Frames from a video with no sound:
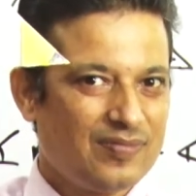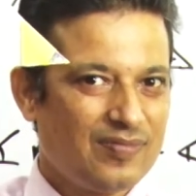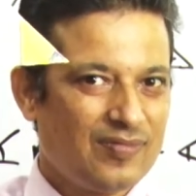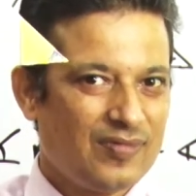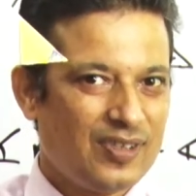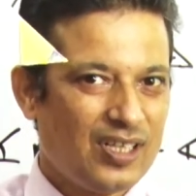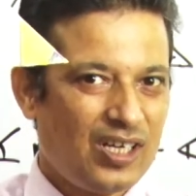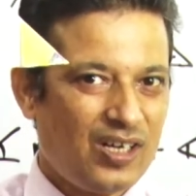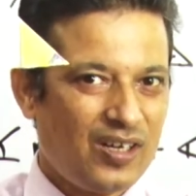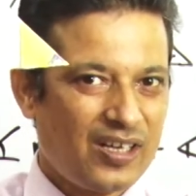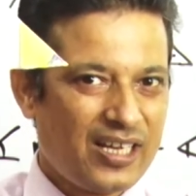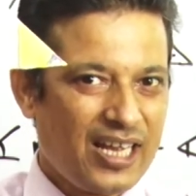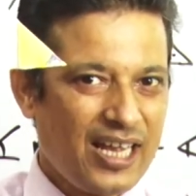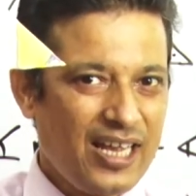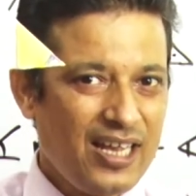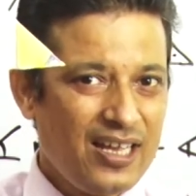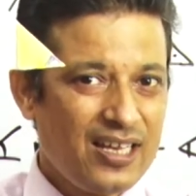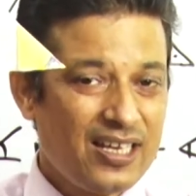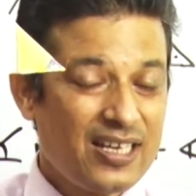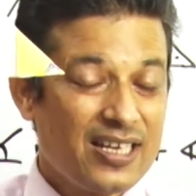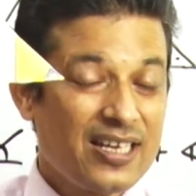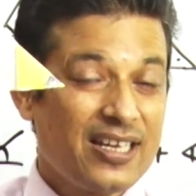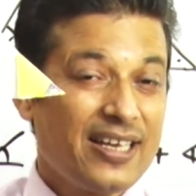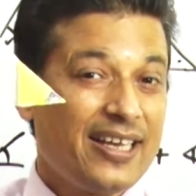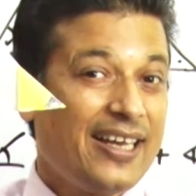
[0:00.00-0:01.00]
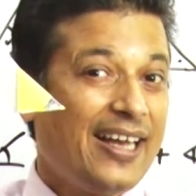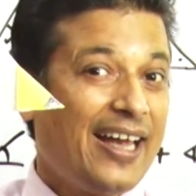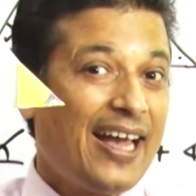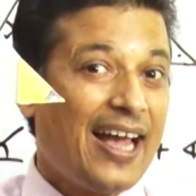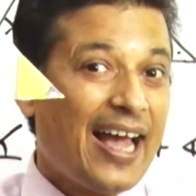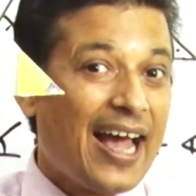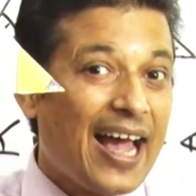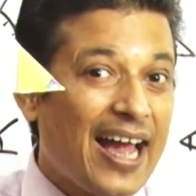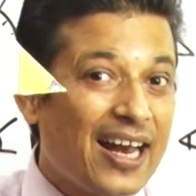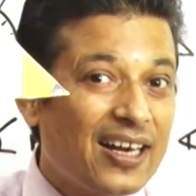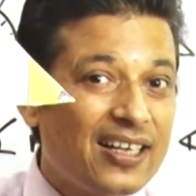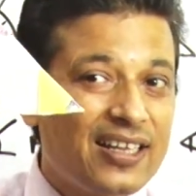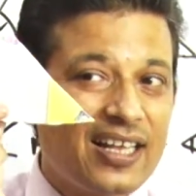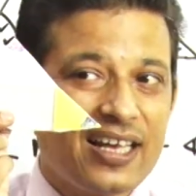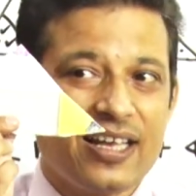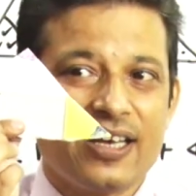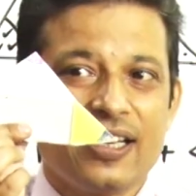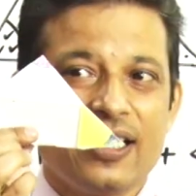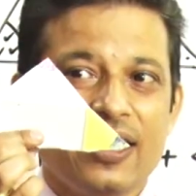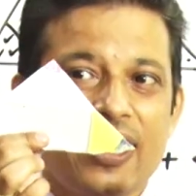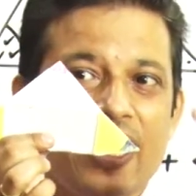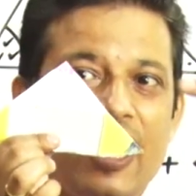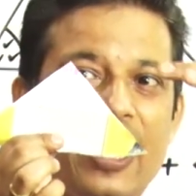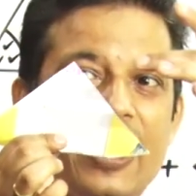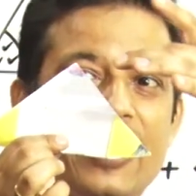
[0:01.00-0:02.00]
Okay? And then
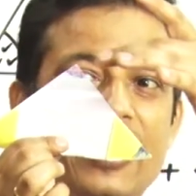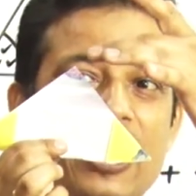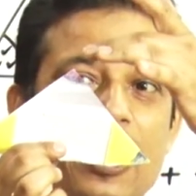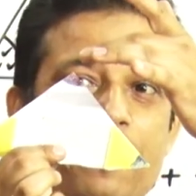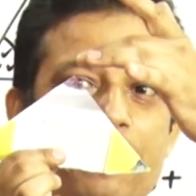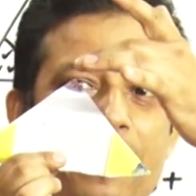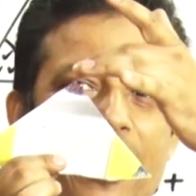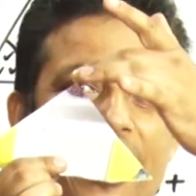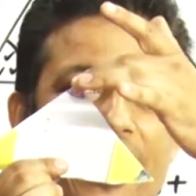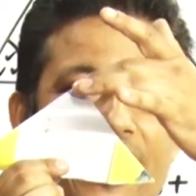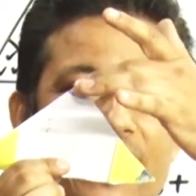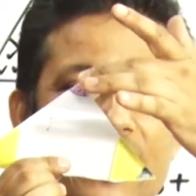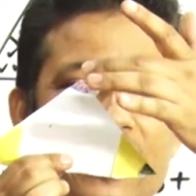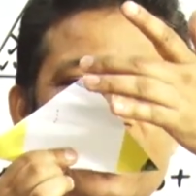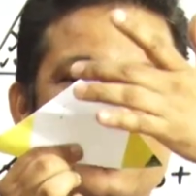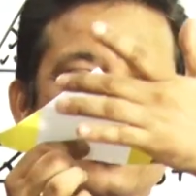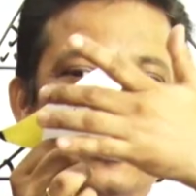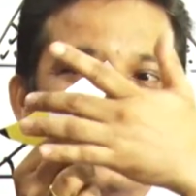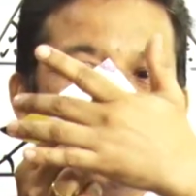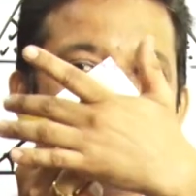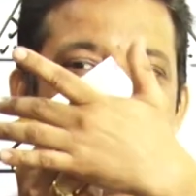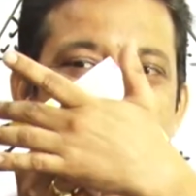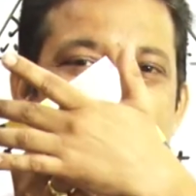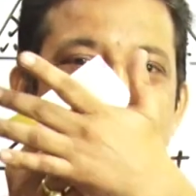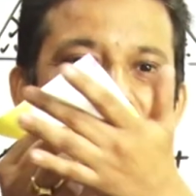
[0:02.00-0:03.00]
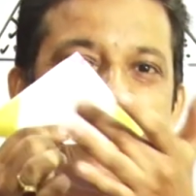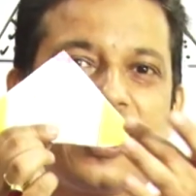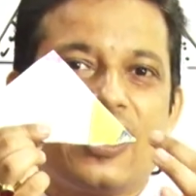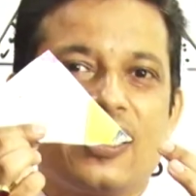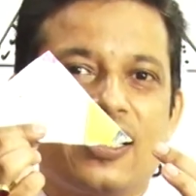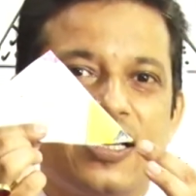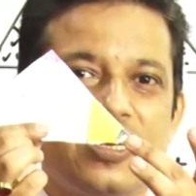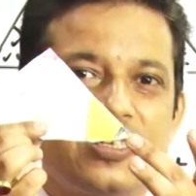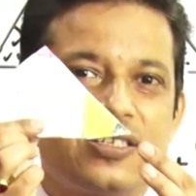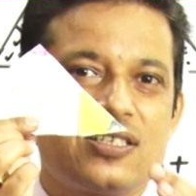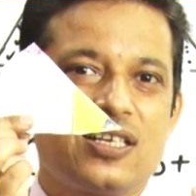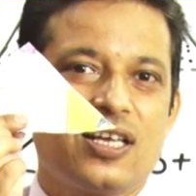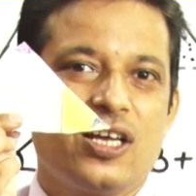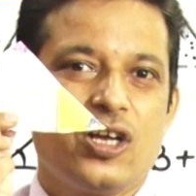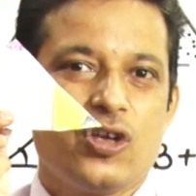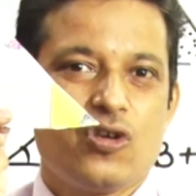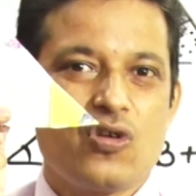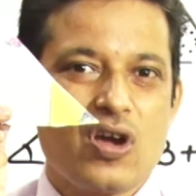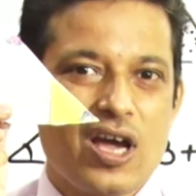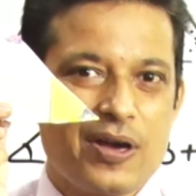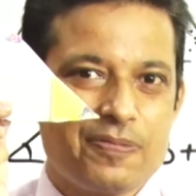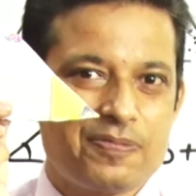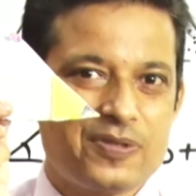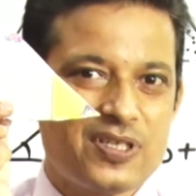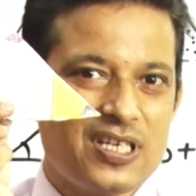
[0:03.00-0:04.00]
I have highlighted three angles you
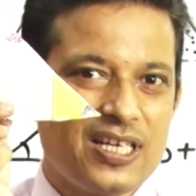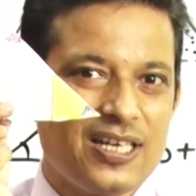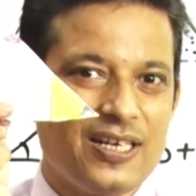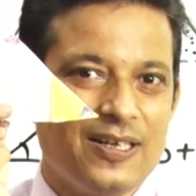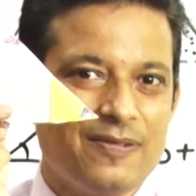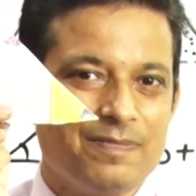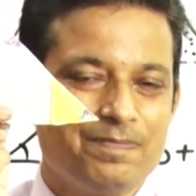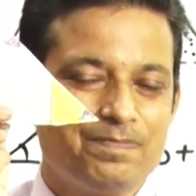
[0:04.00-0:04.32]
have seen.